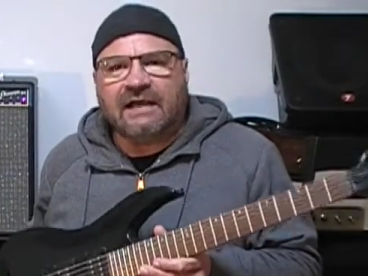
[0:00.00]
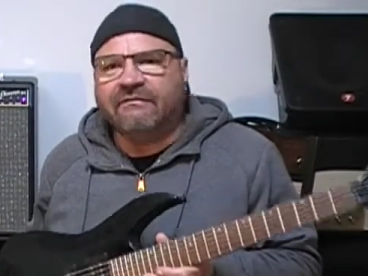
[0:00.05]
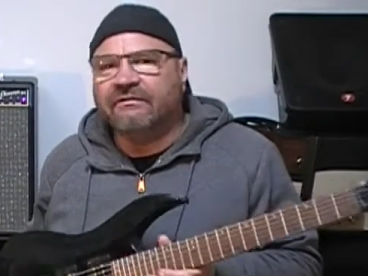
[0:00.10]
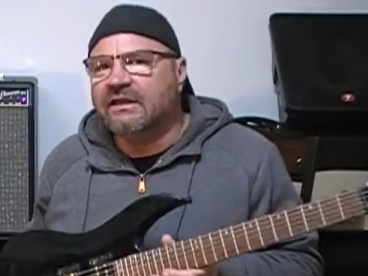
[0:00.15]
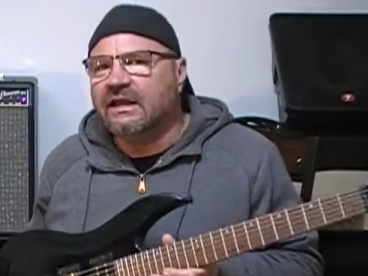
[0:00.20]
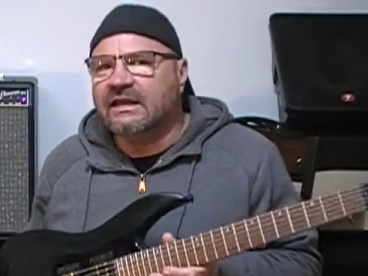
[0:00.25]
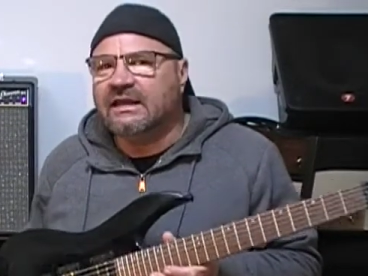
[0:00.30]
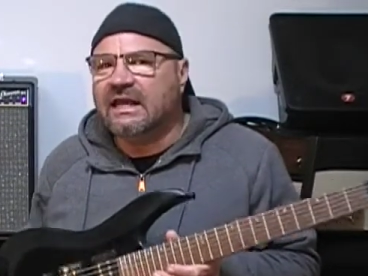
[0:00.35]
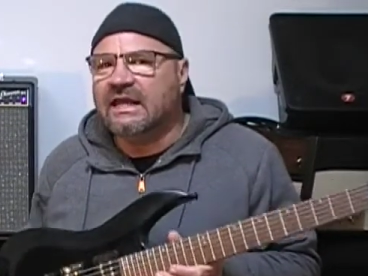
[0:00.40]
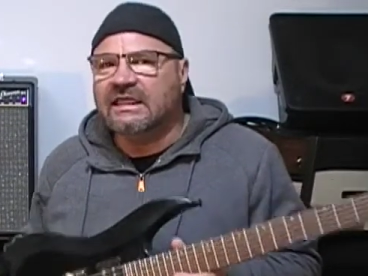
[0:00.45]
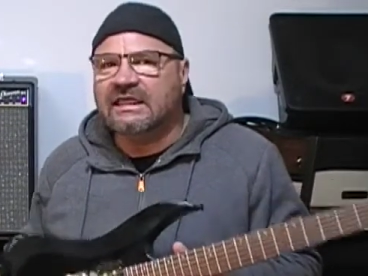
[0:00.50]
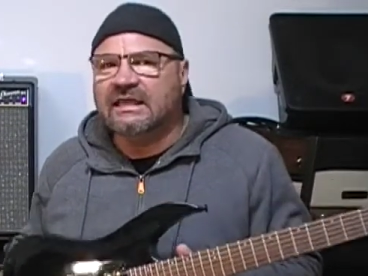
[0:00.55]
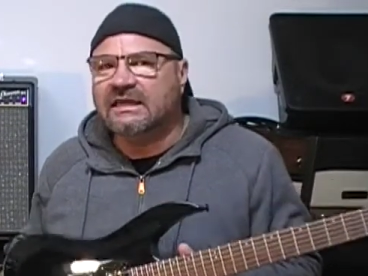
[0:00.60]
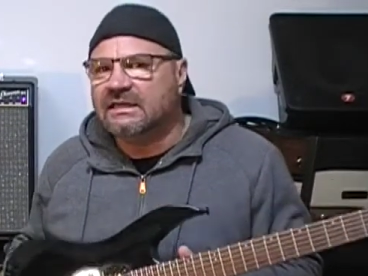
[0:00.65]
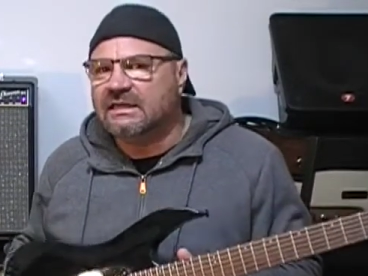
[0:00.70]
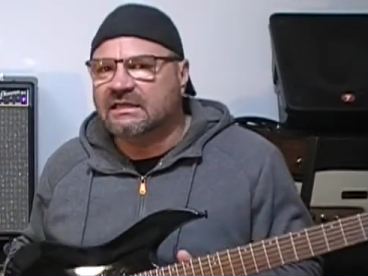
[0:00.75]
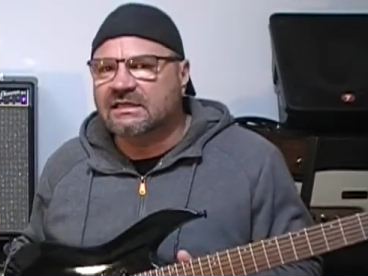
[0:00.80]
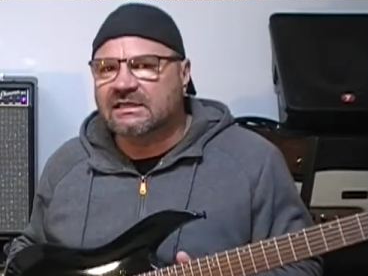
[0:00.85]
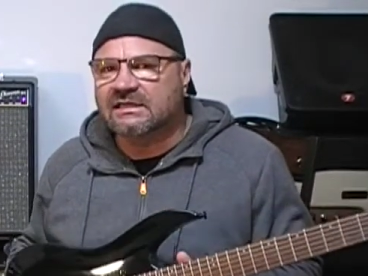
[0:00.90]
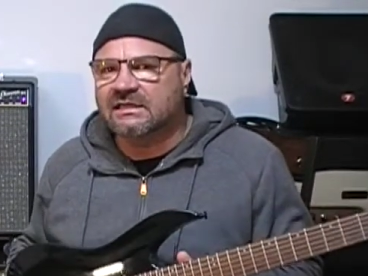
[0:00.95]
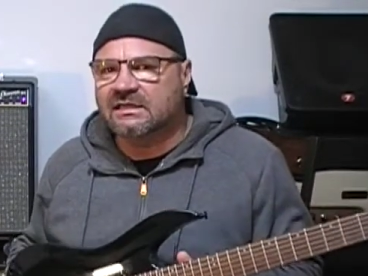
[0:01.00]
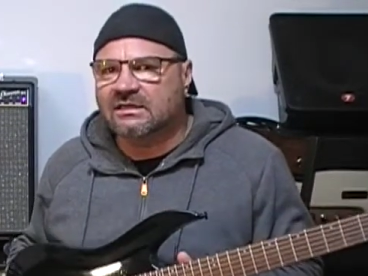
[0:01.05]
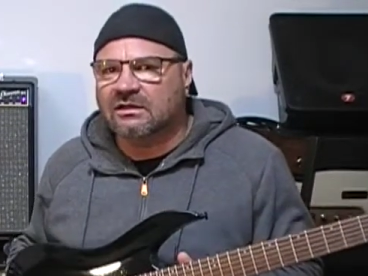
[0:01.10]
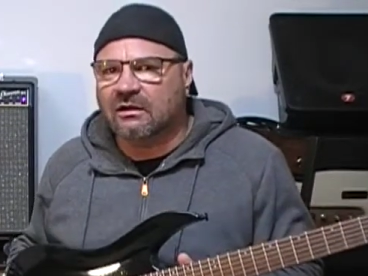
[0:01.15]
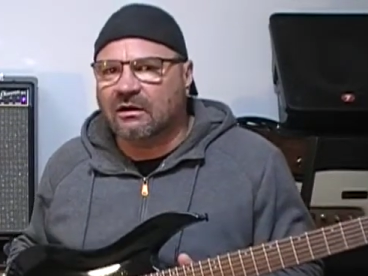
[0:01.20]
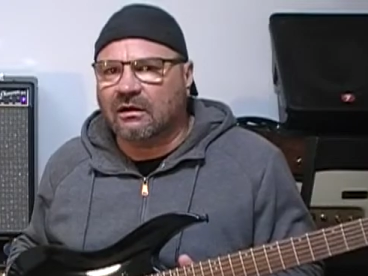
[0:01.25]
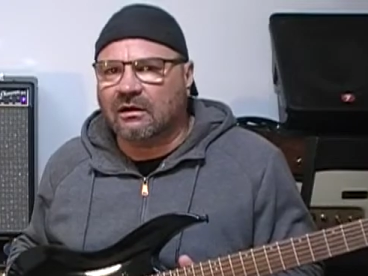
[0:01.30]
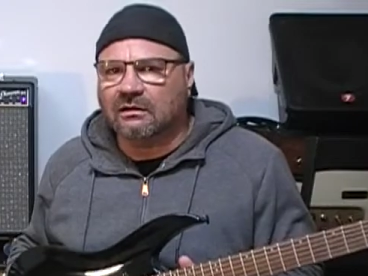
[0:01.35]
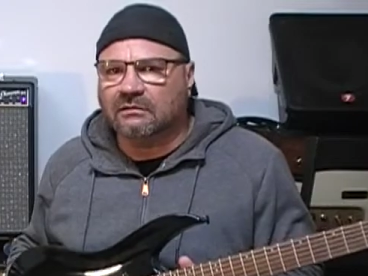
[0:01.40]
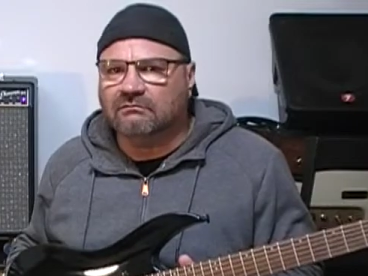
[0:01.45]
done nothing to this
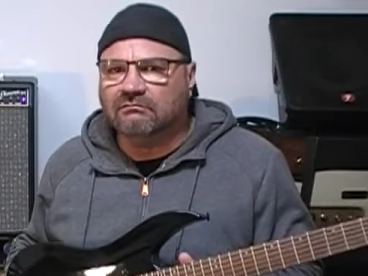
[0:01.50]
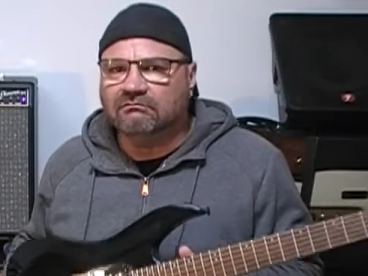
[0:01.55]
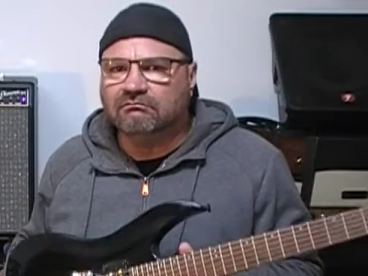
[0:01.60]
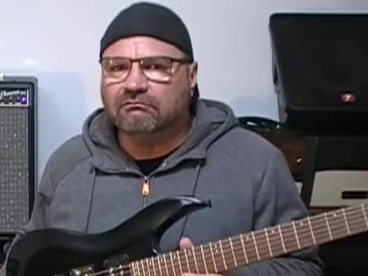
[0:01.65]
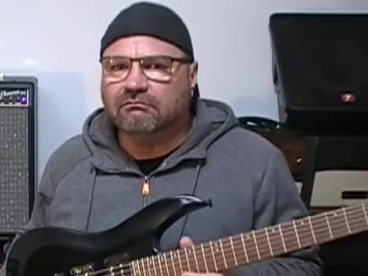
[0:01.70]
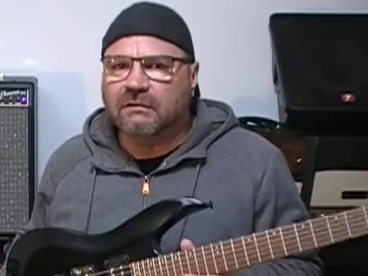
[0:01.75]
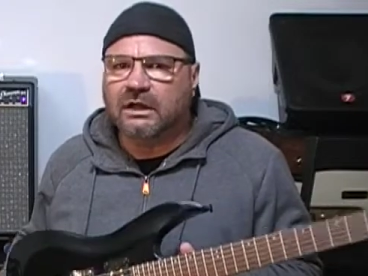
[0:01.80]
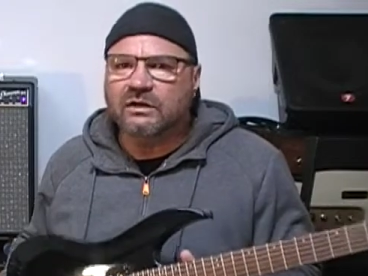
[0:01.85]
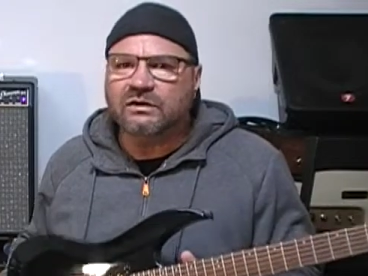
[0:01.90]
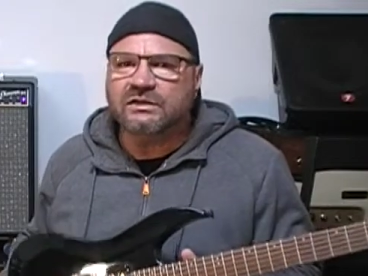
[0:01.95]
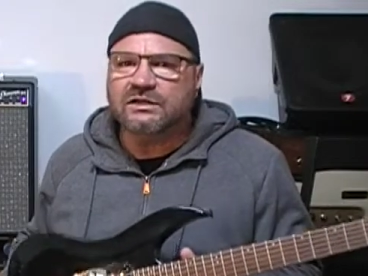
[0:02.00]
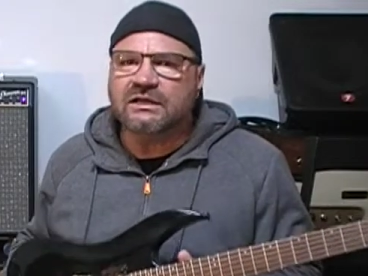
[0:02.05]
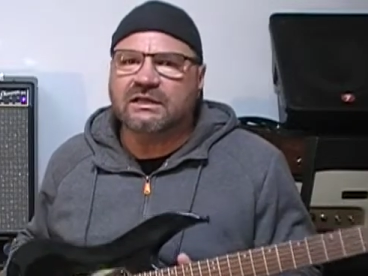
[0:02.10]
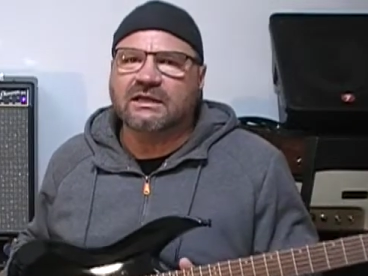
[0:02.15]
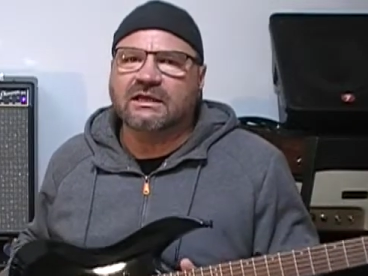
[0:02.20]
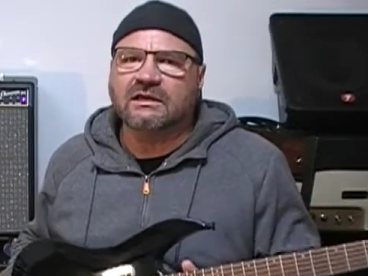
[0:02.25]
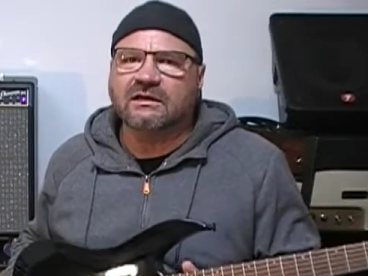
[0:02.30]
guitar. Most of the